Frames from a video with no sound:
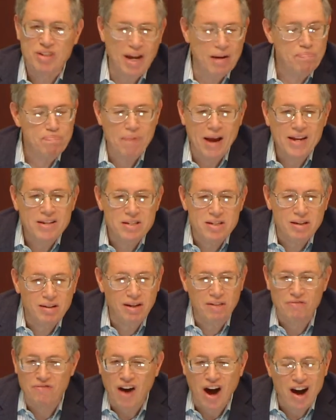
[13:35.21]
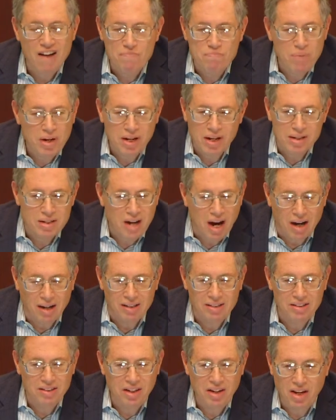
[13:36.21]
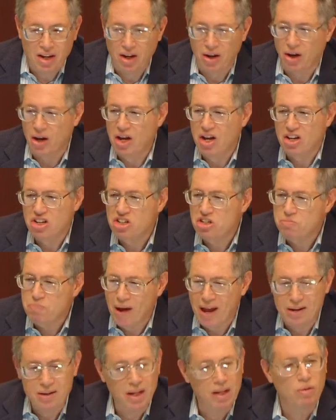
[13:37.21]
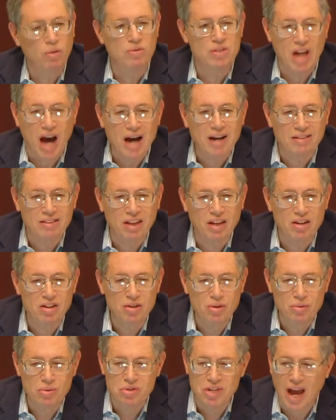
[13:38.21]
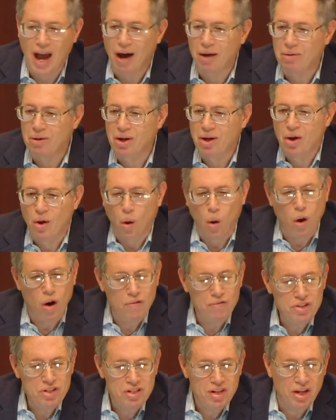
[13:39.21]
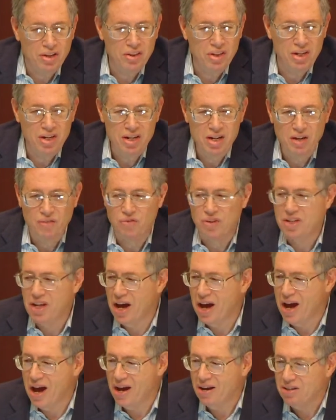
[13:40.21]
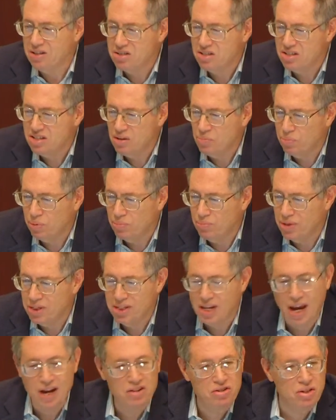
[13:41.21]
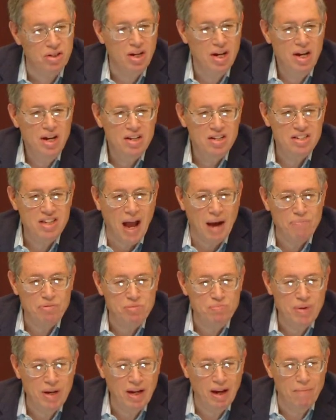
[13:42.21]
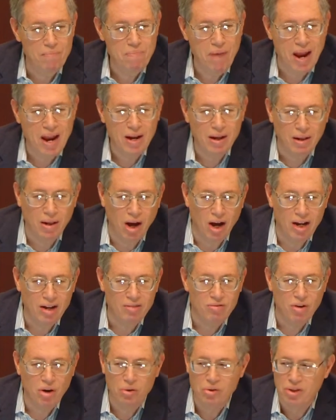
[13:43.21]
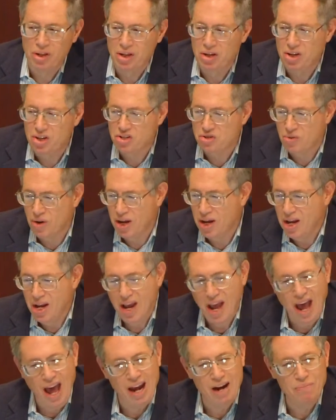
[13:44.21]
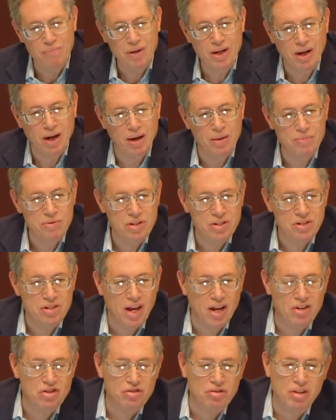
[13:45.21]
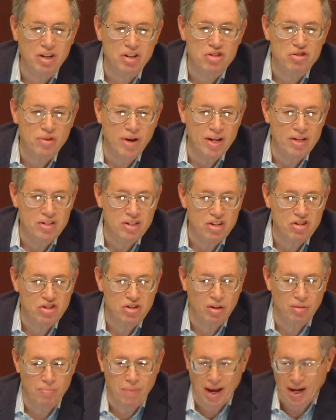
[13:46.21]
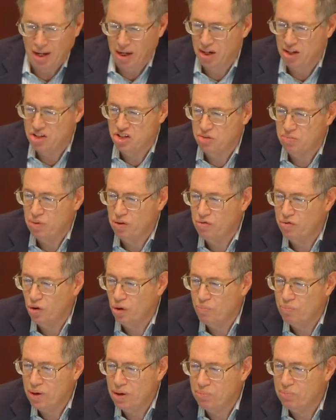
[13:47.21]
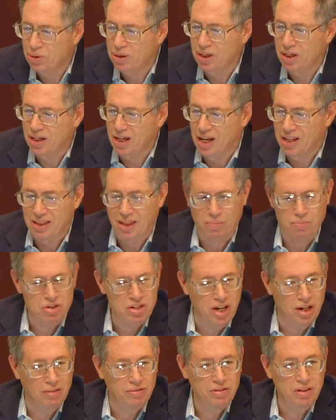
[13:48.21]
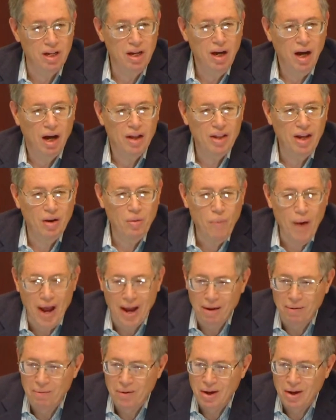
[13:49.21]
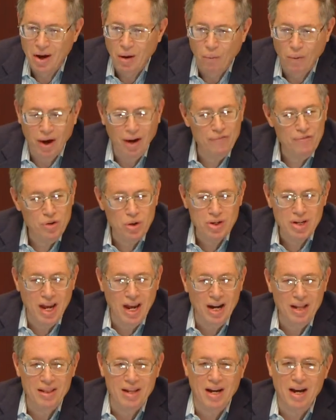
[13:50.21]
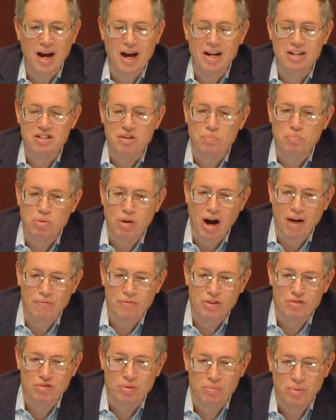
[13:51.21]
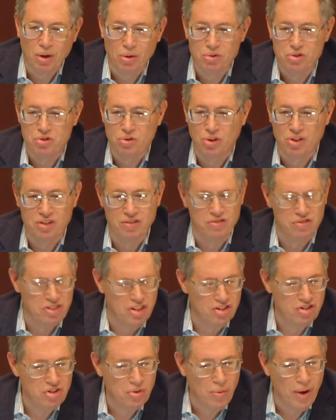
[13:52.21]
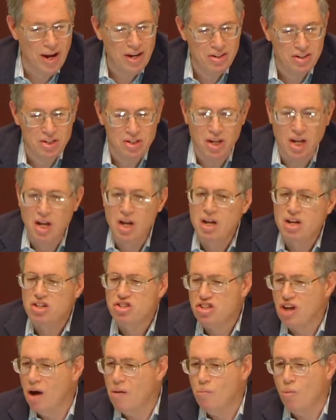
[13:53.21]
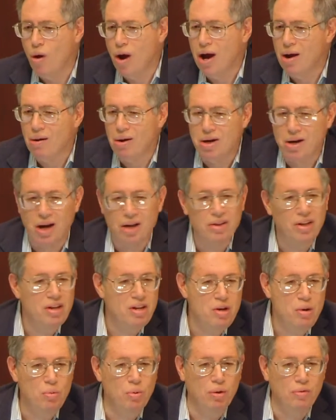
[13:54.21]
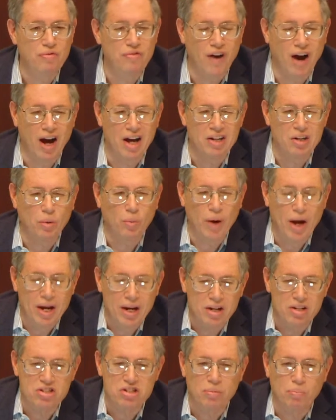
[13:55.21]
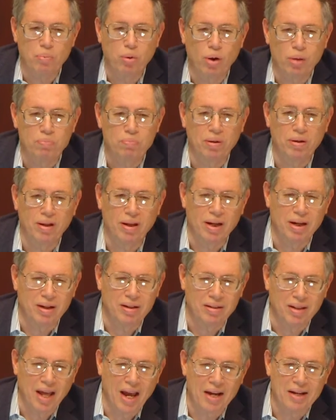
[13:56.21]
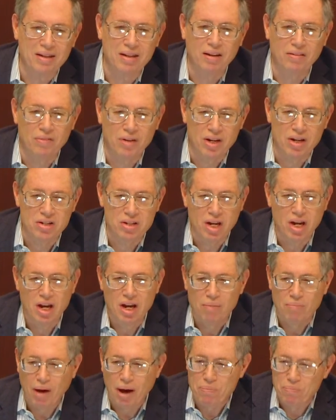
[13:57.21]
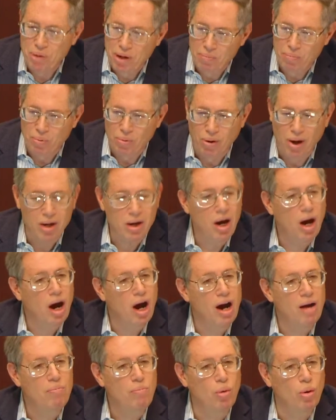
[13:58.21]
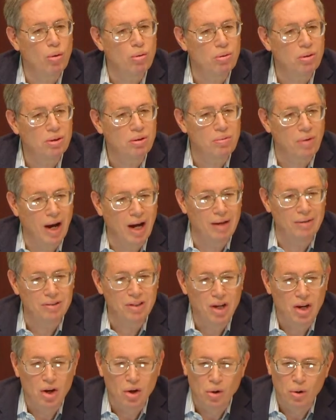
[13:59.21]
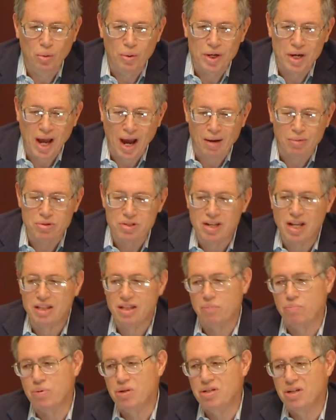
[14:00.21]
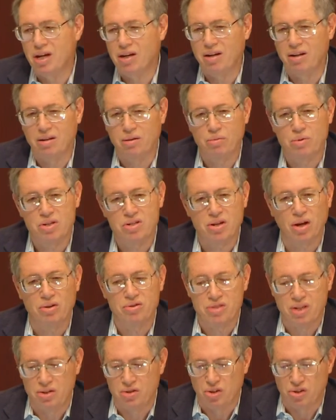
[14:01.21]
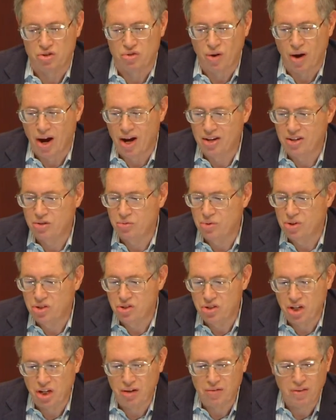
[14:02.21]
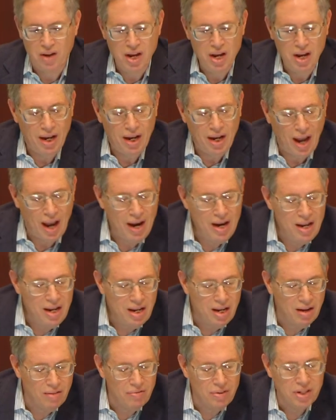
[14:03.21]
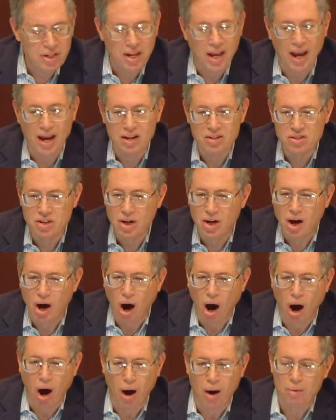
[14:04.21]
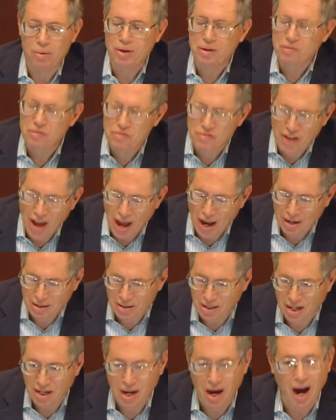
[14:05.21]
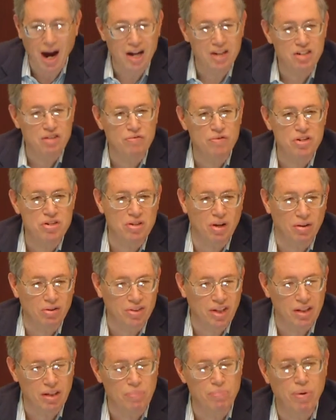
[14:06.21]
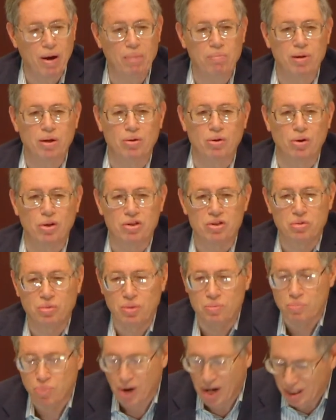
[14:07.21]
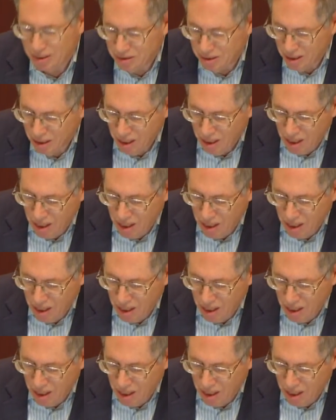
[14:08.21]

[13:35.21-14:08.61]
get basically five billion dollars a year, spend it, knock the queues out, all of a sudden the need for dialysis implementation stops being a mainline growth industry, and it becomes essentially a transitional mechanism before people can get themselves their way. Well, if you're getting the kinds of profits from those sorts of situations, somewhere or another you will find a way to support political activities by people on high moral grounds who announce that the particular results that you're trying to achieve in any given case are are in fact the kinds of result that the public ought to embrace.